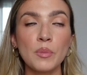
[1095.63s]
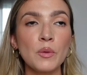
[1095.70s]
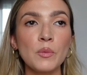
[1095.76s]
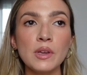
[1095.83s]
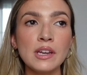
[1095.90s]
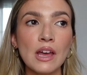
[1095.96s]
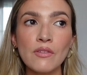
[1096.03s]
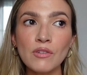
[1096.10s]
But
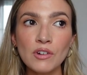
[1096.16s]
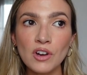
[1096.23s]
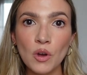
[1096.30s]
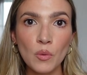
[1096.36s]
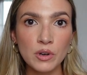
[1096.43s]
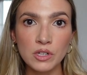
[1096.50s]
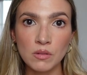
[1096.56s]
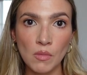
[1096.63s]
we never know
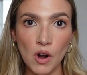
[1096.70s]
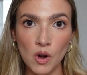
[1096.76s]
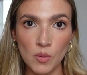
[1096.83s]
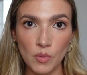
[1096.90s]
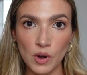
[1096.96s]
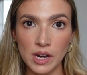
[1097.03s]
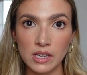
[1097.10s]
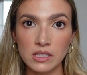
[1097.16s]
what tomorrow
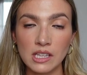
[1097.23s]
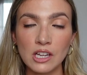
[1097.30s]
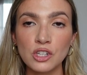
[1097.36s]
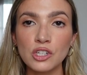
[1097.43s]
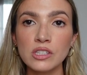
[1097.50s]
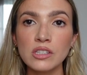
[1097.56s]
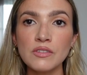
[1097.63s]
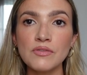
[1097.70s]
brings. And
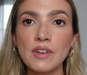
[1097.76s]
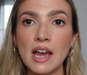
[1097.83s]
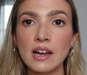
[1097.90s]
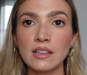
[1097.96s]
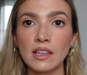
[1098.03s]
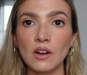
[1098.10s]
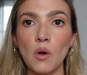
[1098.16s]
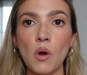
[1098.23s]
just the
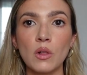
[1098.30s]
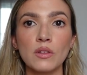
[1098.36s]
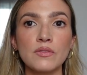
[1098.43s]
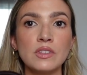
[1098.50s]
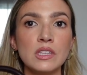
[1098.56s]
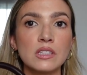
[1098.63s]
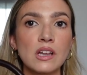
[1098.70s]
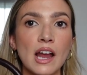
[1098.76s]
fact that all of
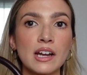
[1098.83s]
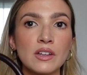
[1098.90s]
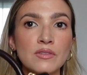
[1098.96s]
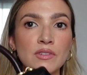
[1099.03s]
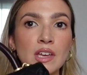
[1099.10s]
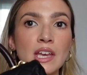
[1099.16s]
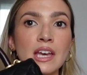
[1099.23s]
these kind of